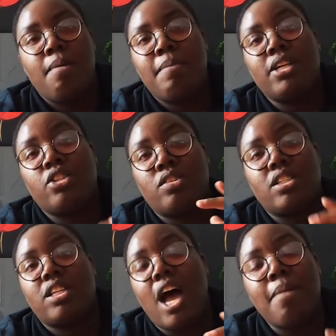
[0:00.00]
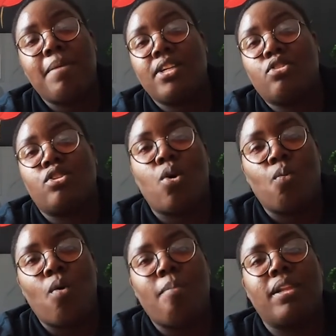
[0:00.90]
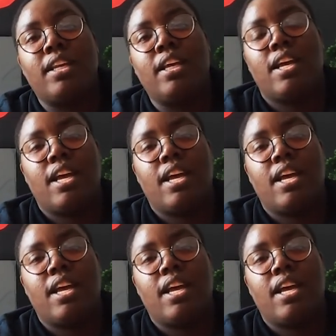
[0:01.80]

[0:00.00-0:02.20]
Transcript: Make sure it's tight, make sure it's not wobbling.